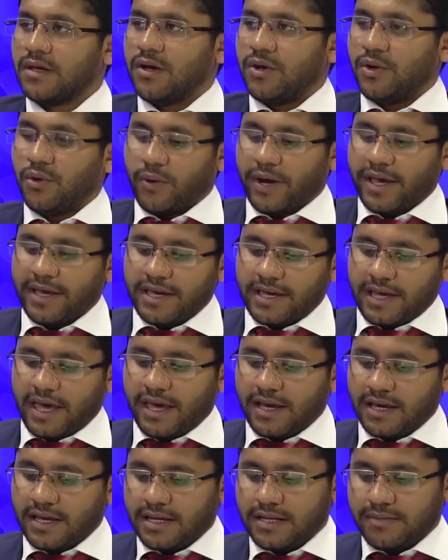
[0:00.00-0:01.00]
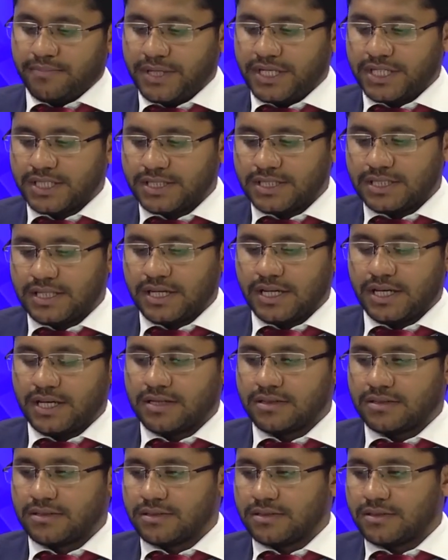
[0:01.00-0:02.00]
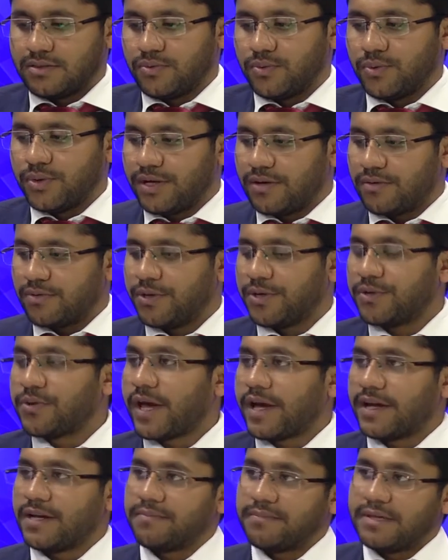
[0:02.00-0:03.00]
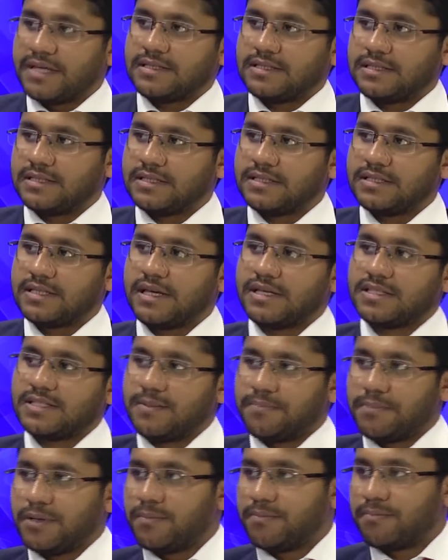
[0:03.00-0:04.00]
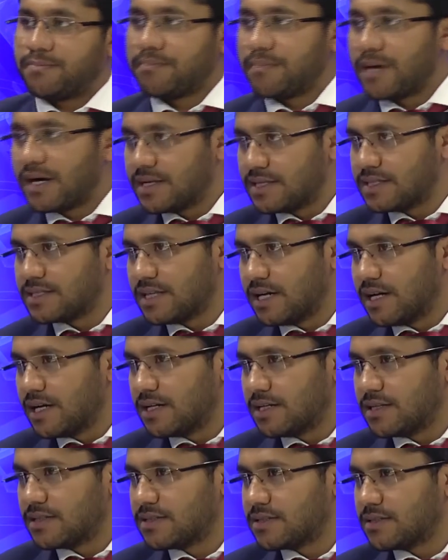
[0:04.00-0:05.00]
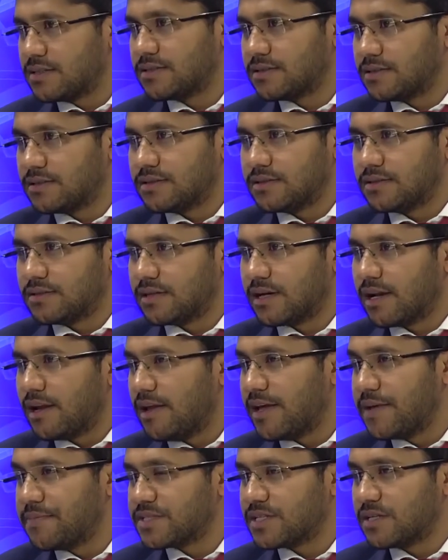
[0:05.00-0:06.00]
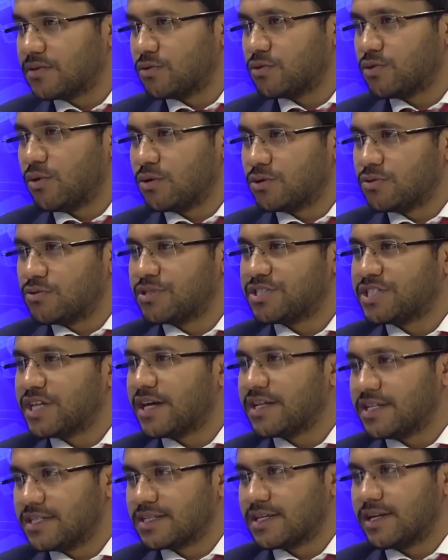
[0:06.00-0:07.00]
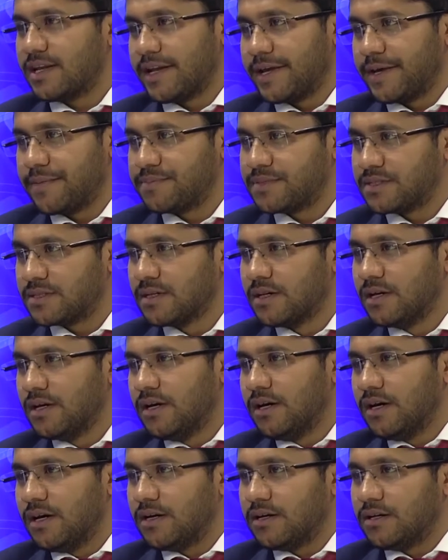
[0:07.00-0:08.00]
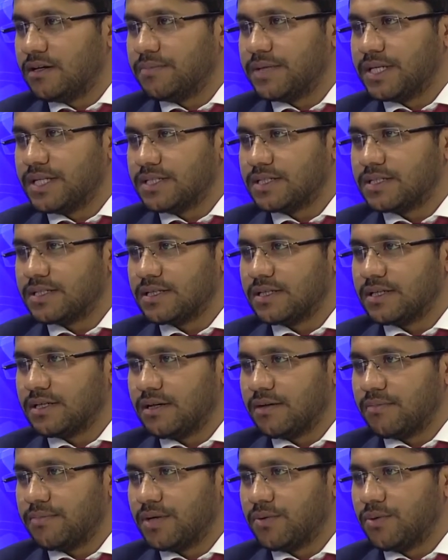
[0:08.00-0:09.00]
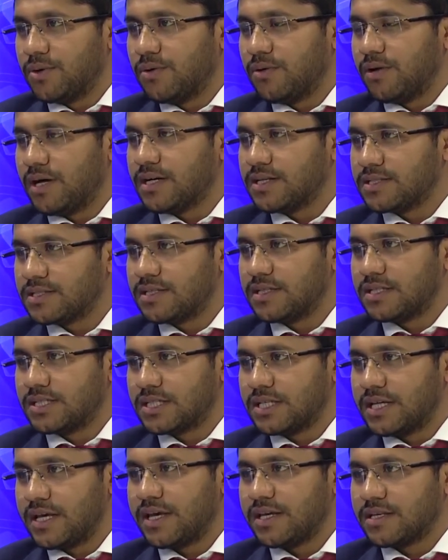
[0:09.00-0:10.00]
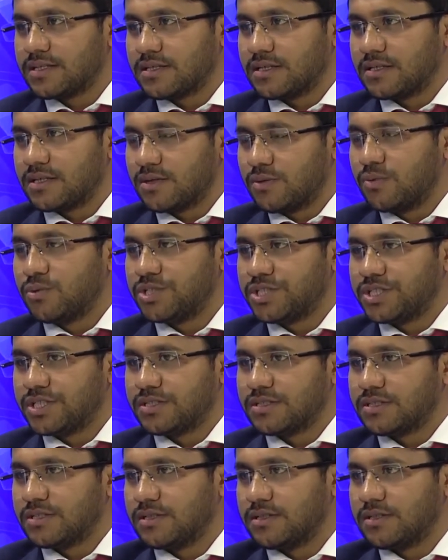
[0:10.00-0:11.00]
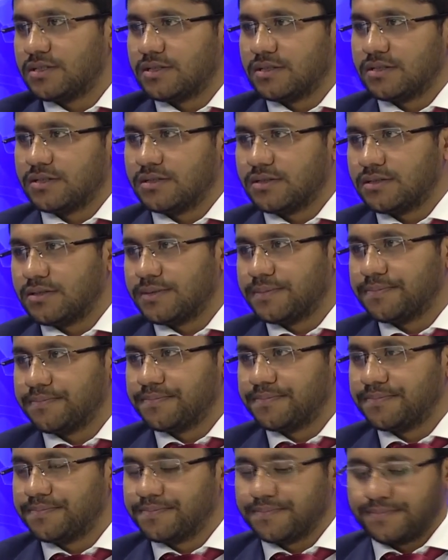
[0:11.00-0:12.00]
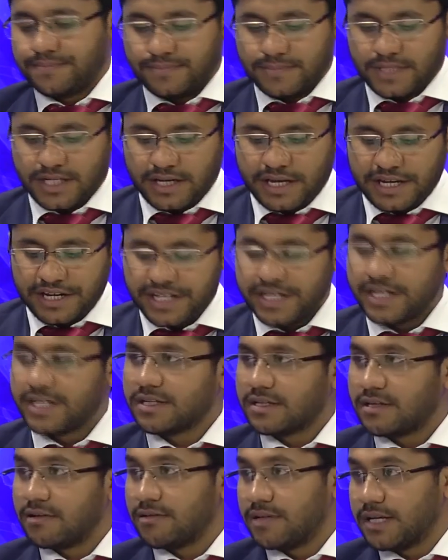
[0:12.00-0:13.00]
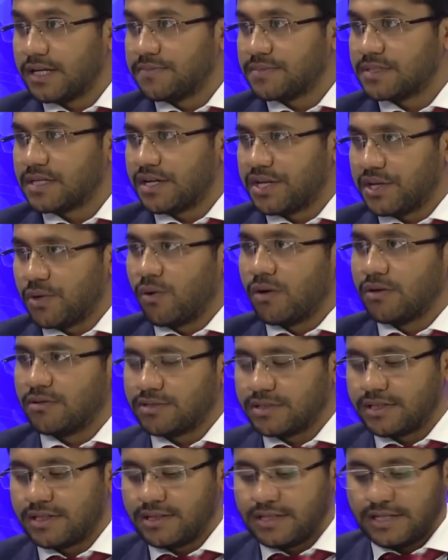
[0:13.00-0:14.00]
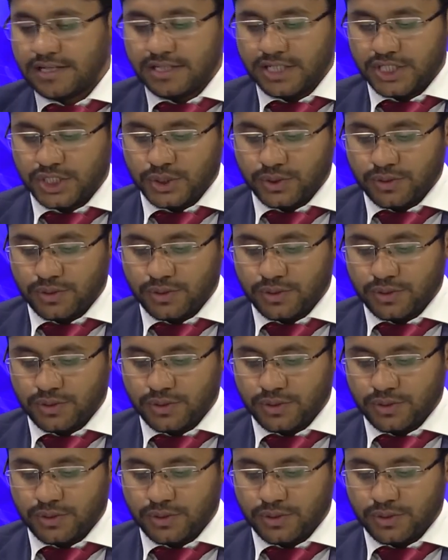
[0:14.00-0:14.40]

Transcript: no, again, because like we are going to again miss these things upon Pakistan's claims and also Chinese claims, because we will ask these things, the questions, the Indian claims, and you already clearly